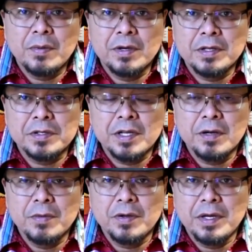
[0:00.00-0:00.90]
where the
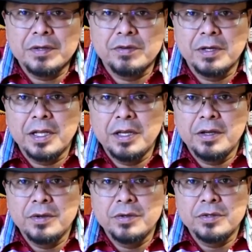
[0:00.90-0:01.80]
ceremony was really
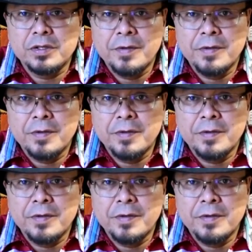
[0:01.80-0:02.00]
used